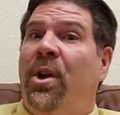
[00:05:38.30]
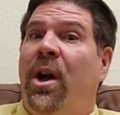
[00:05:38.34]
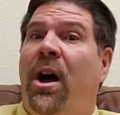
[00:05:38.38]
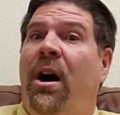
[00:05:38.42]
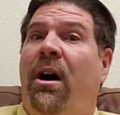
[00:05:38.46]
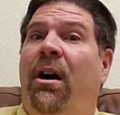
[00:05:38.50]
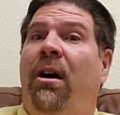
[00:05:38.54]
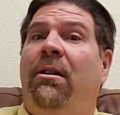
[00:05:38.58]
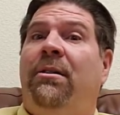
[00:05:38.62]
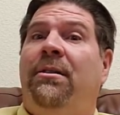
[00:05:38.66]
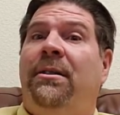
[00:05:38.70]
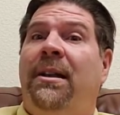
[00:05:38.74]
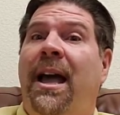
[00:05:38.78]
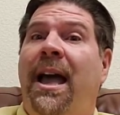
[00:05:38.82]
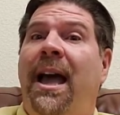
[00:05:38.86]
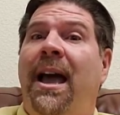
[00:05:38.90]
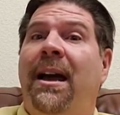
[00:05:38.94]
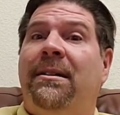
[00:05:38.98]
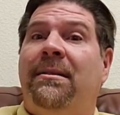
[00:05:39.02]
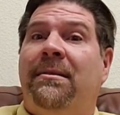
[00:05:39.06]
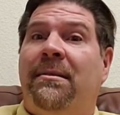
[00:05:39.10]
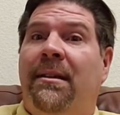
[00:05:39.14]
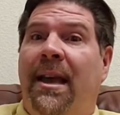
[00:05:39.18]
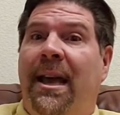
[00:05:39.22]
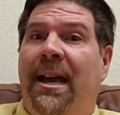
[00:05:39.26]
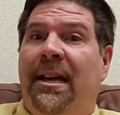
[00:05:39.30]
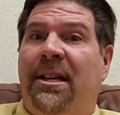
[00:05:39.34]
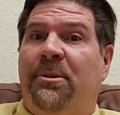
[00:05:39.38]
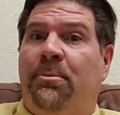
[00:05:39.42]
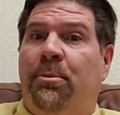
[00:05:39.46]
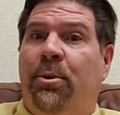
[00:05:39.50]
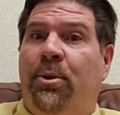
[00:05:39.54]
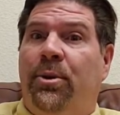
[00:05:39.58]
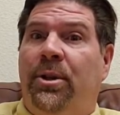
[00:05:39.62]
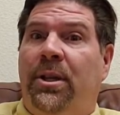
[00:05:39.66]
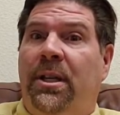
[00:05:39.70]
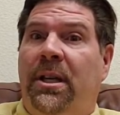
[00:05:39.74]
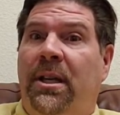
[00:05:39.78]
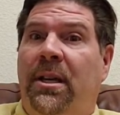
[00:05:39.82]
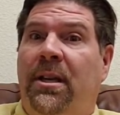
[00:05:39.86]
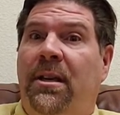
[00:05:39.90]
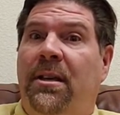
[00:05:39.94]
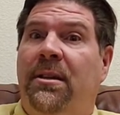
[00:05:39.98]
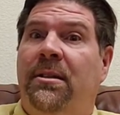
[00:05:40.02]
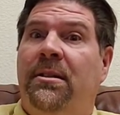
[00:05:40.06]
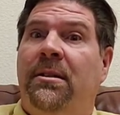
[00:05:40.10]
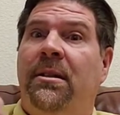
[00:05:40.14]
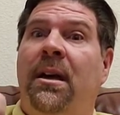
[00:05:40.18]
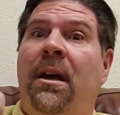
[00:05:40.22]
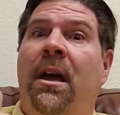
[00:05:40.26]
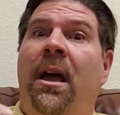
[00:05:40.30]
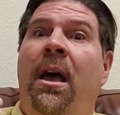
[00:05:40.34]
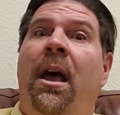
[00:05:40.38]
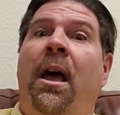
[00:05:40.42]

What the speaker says: our tax expertise,